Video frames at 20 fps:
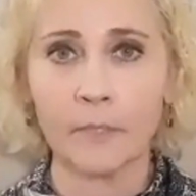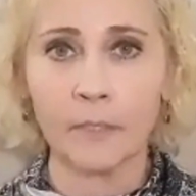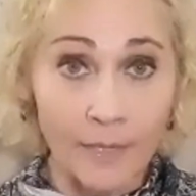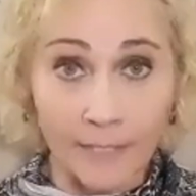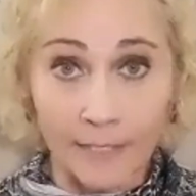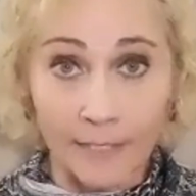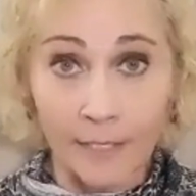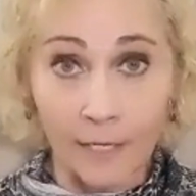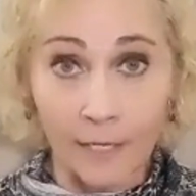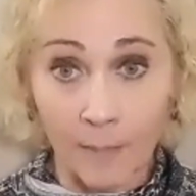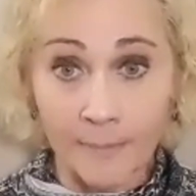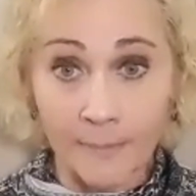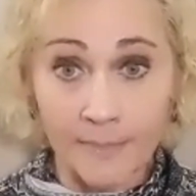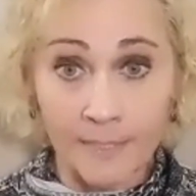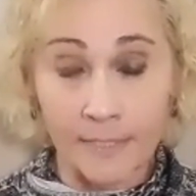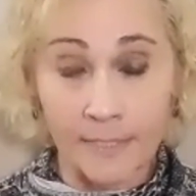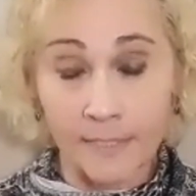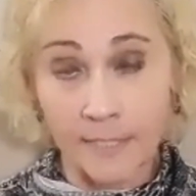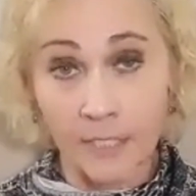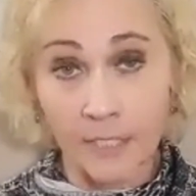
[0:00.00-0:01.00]
Like he didn't come
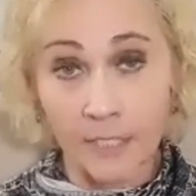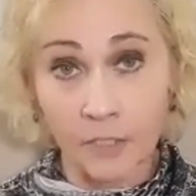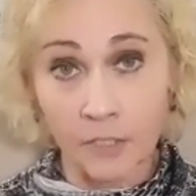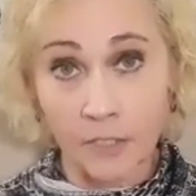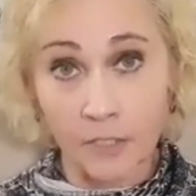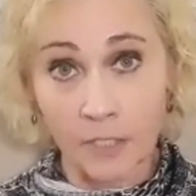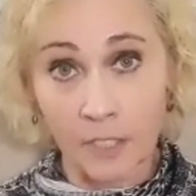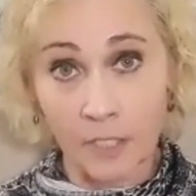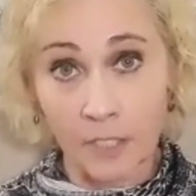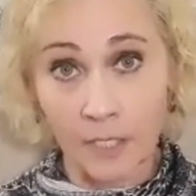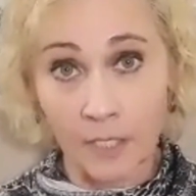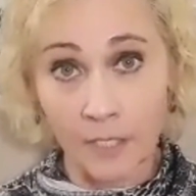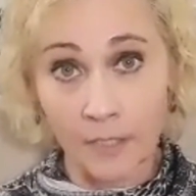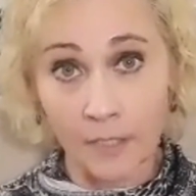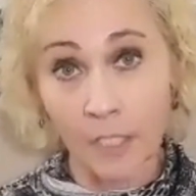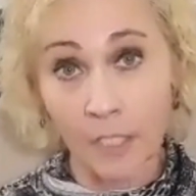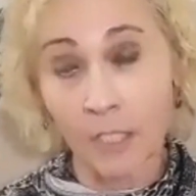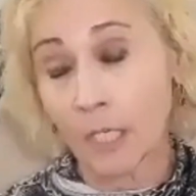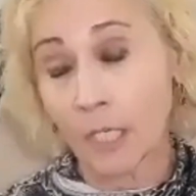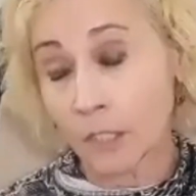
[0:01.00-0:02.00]
into the session
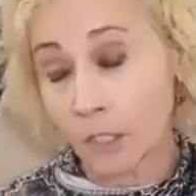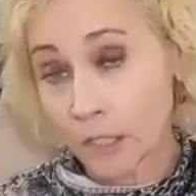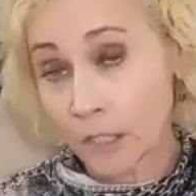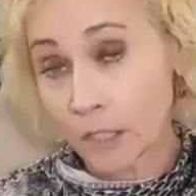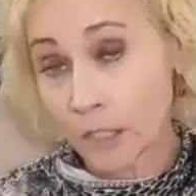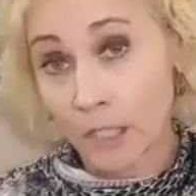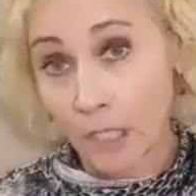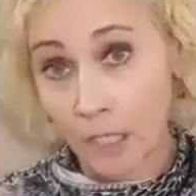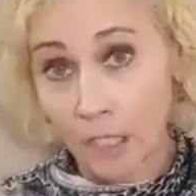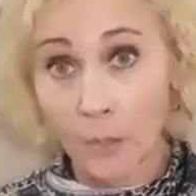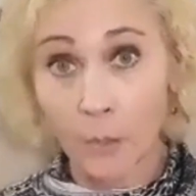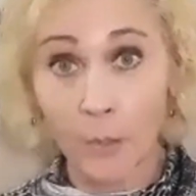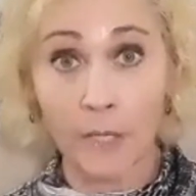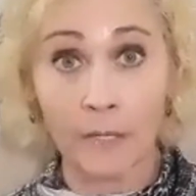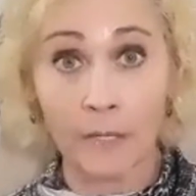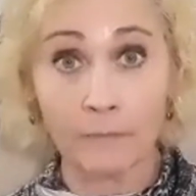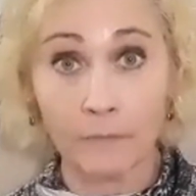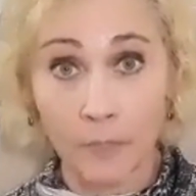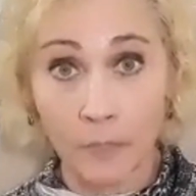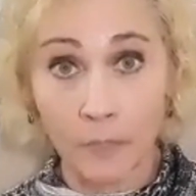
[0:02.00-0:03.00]
saying, oh, Dr. Lisa, I know
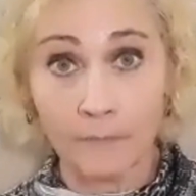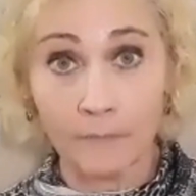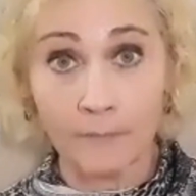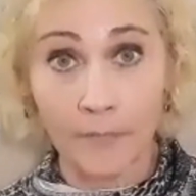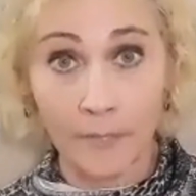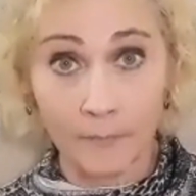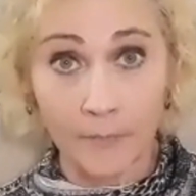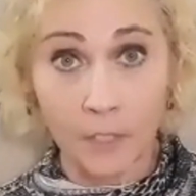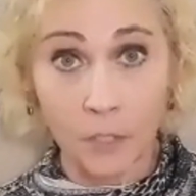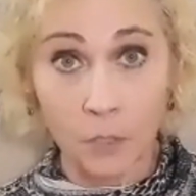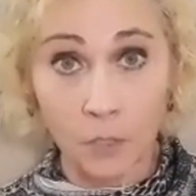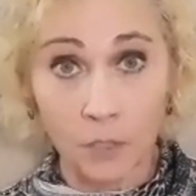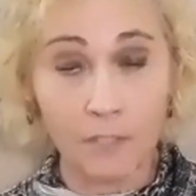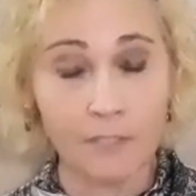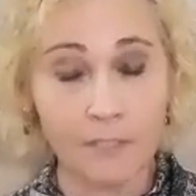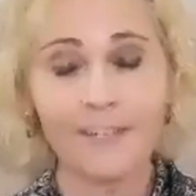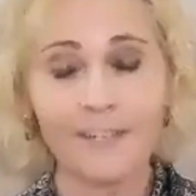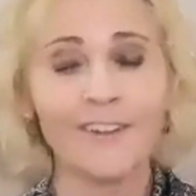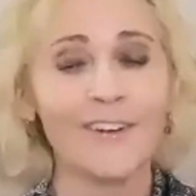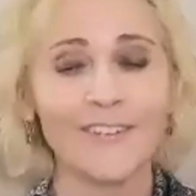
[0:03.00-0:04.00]
I'm 3,500.
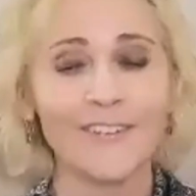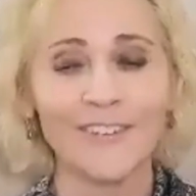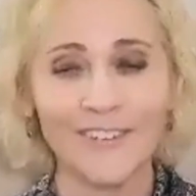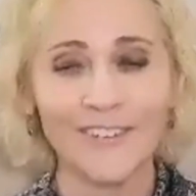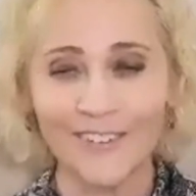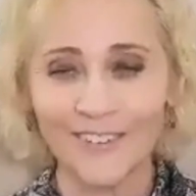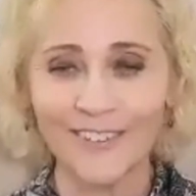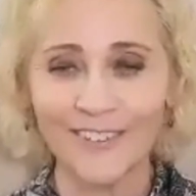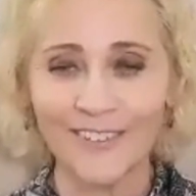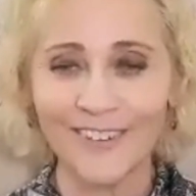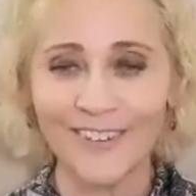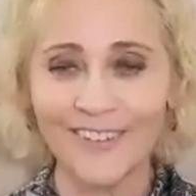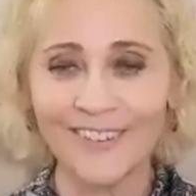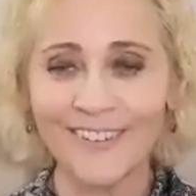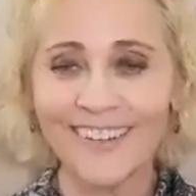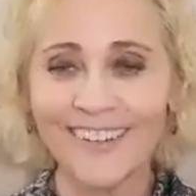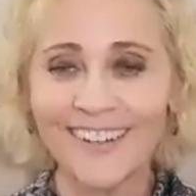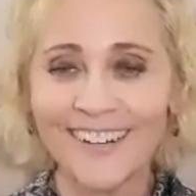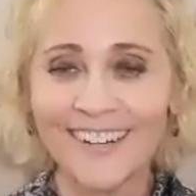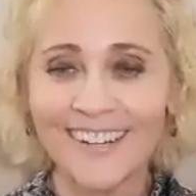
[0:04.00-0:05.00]
No, no, no,
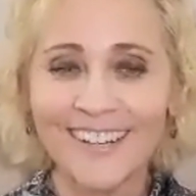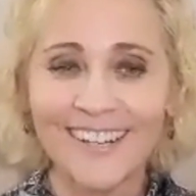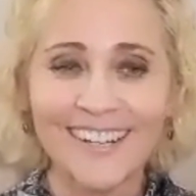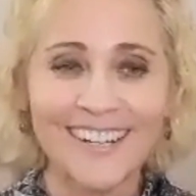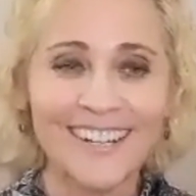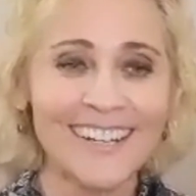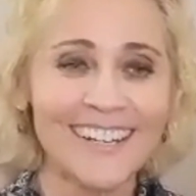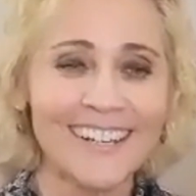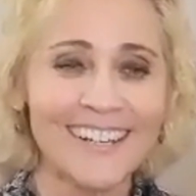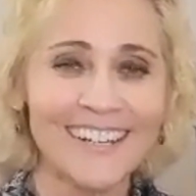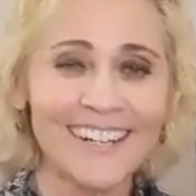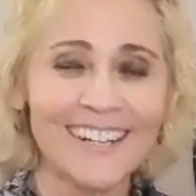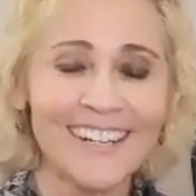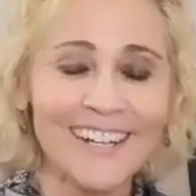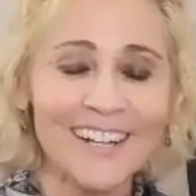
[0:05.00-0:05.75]
no.